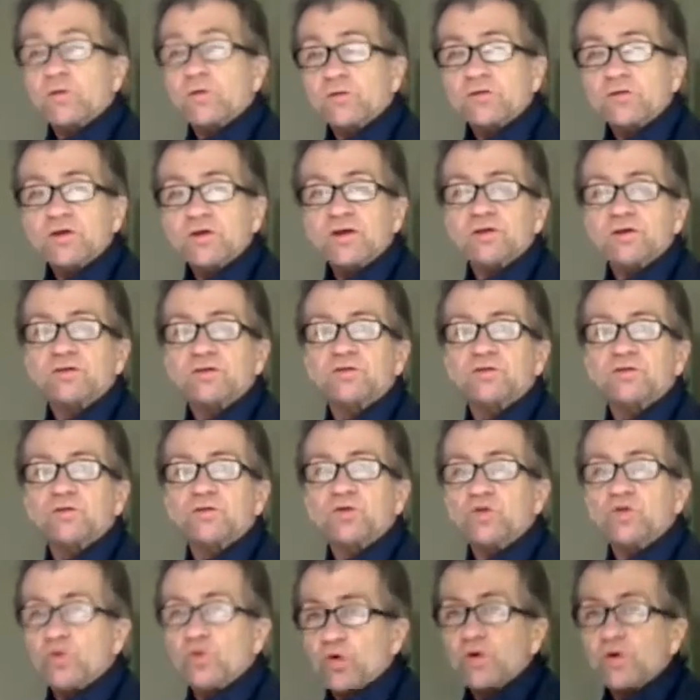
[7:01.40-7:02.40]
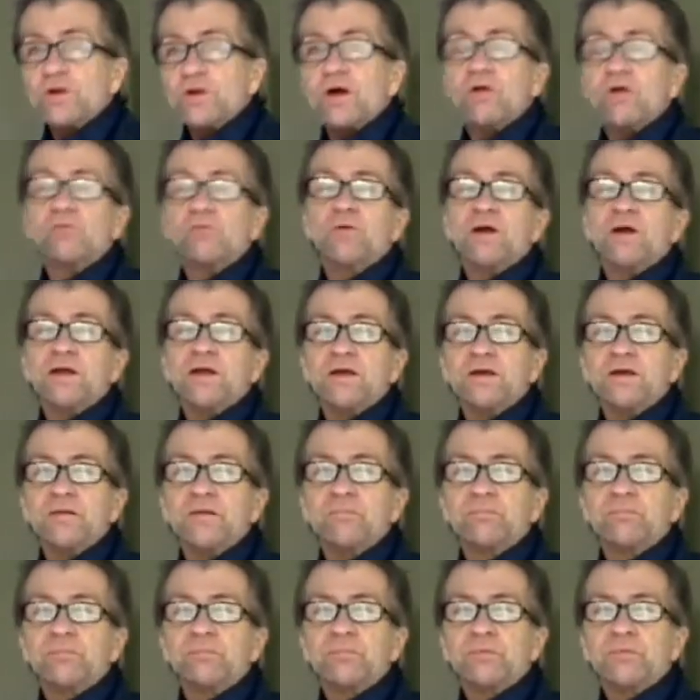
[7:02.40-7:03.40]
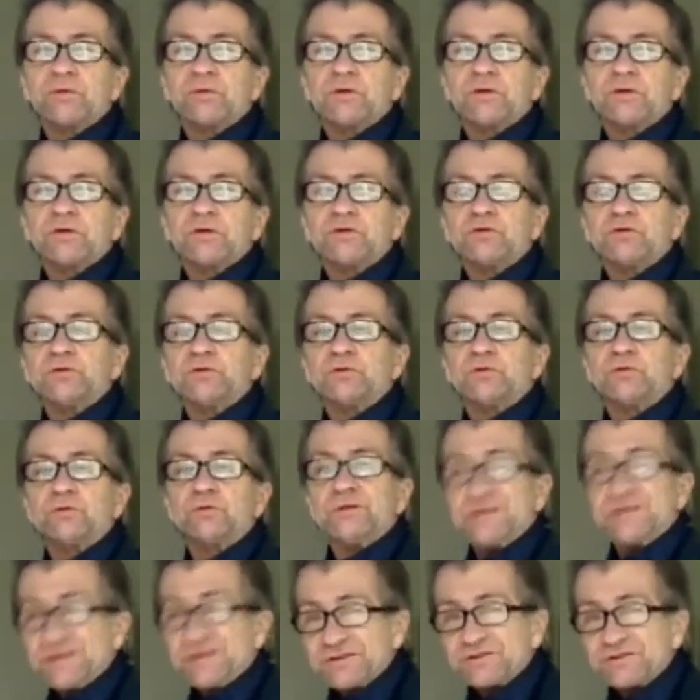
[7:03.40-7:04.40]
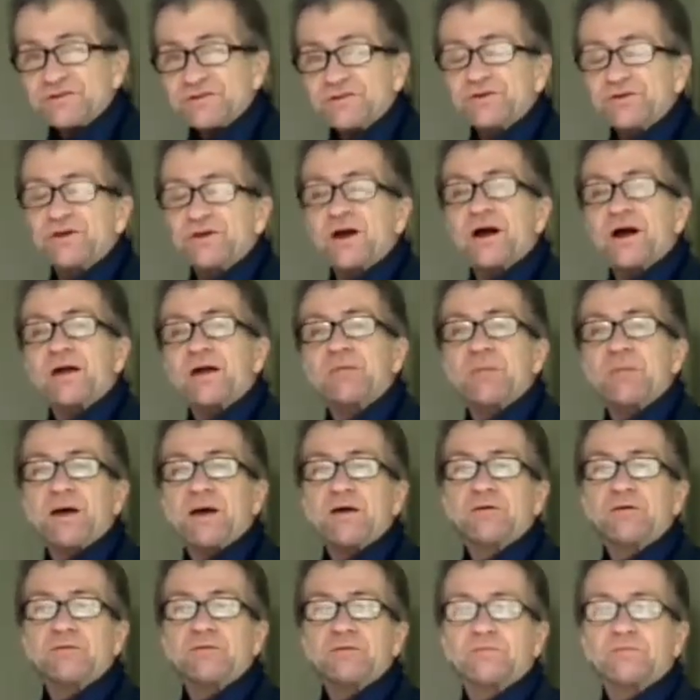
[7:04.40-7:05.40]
there things you're not ready to listen to God about?